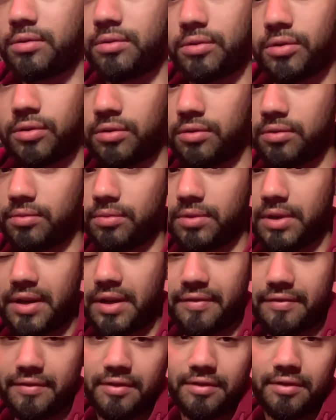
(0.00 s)
or
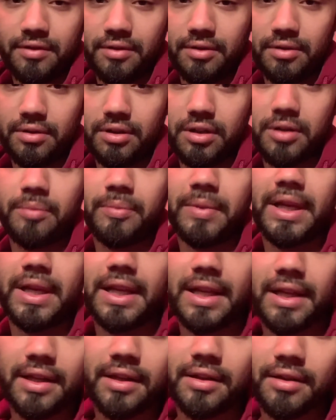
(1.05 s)
whatever,
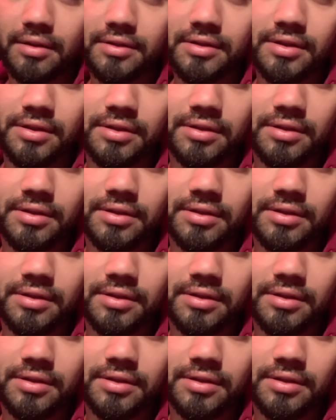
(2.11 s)
chameleons,